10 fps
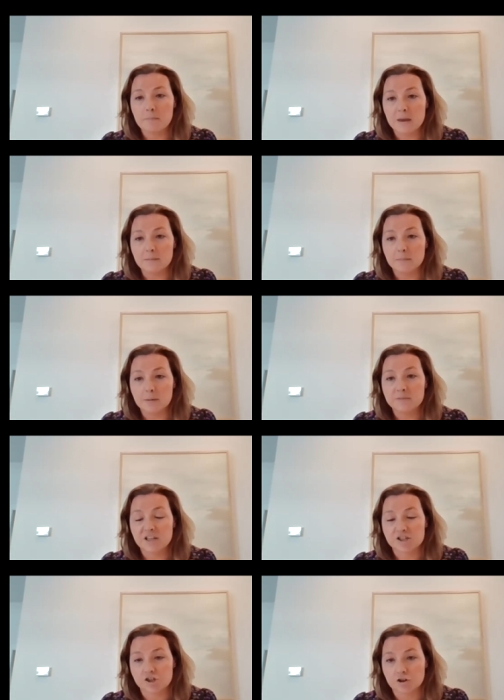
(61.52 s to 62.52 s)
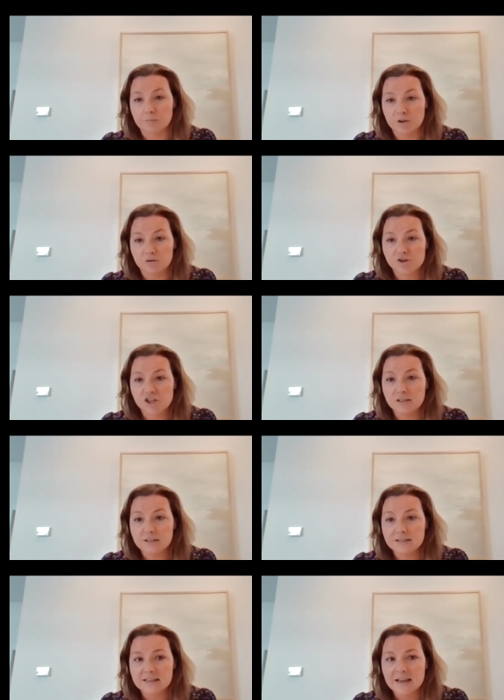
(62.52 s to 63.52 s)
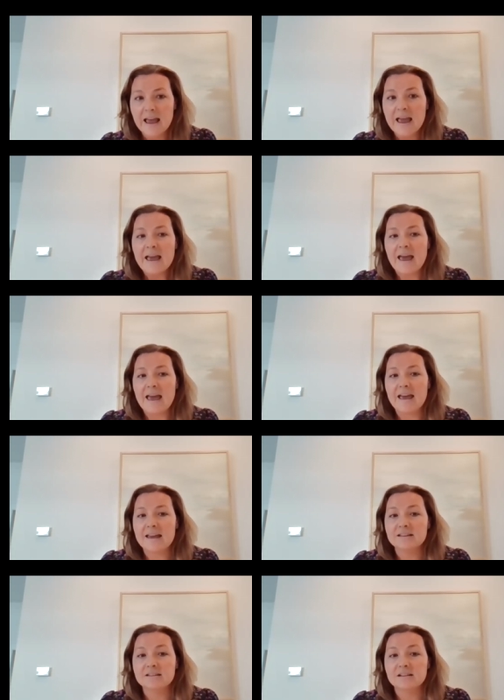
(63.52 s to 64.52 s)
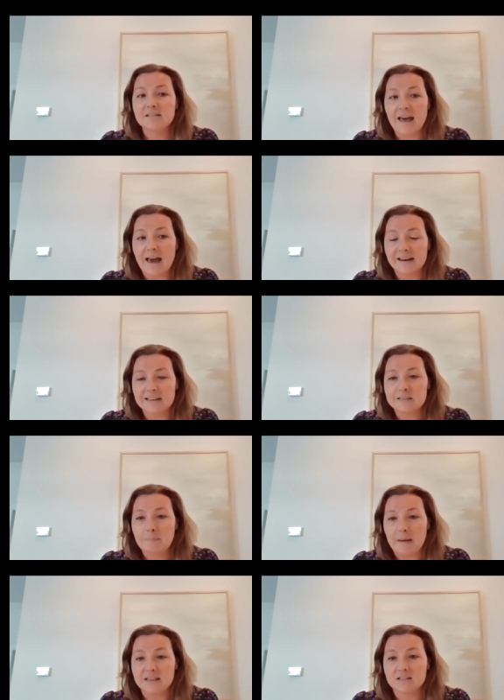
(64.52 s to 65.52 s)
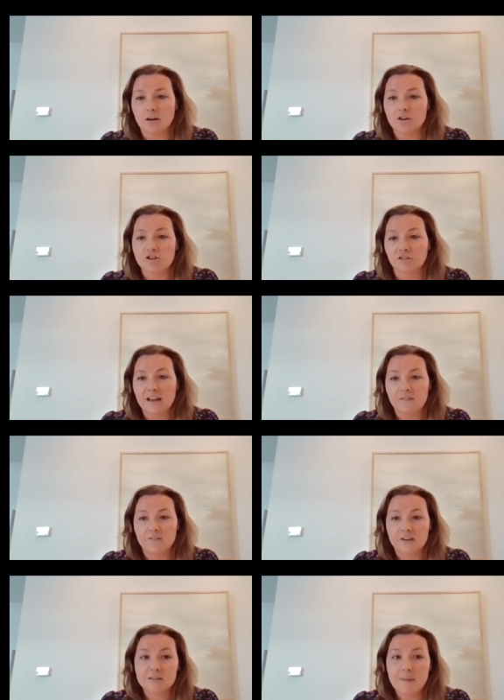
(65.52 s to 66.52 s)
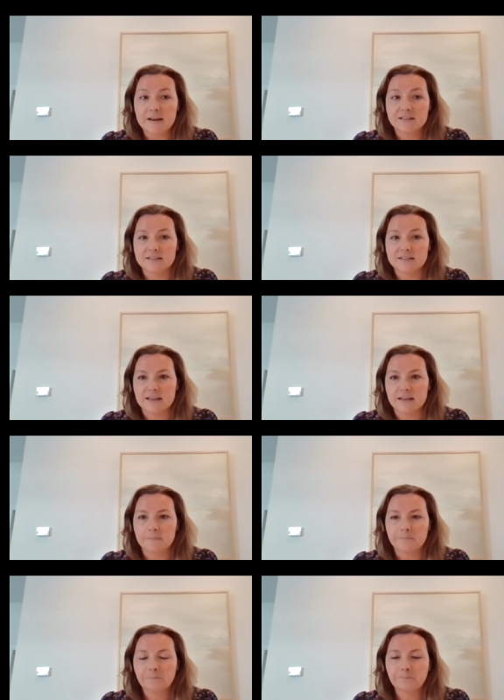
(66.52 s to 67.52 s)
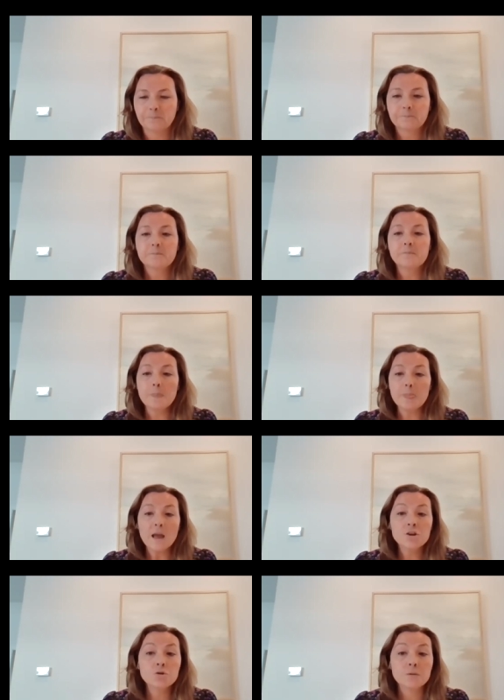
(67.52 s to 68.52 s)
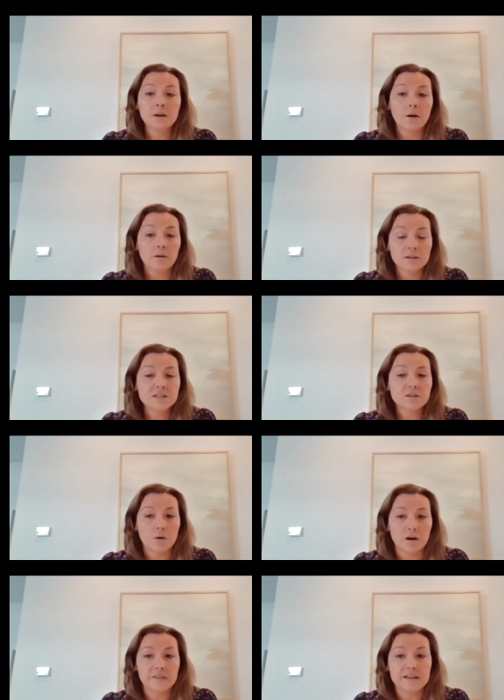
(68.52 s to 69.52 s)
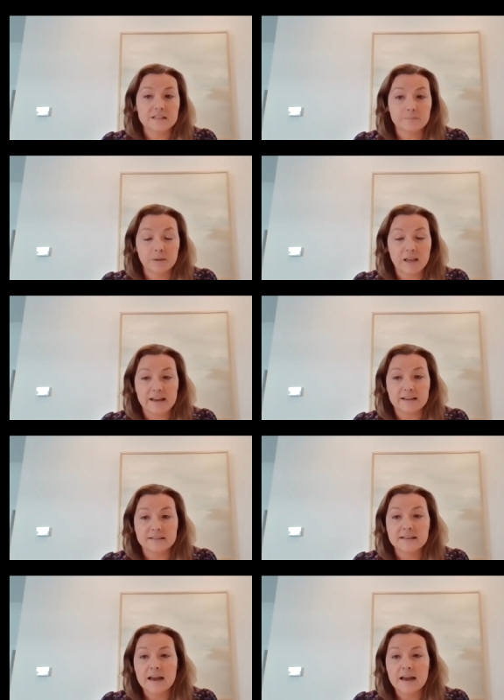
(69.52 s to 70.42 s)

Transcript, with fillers: minimum distributions, and that is based on your life expectancy. You can also, on these plans,